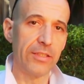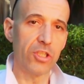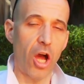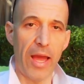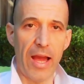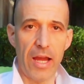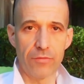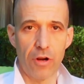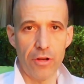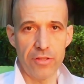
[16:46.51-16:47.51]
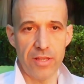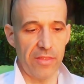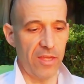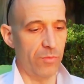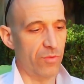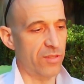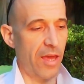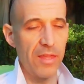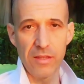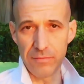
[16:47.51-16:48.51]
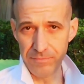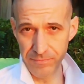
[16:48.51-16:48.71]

die-hard roadies out there will say that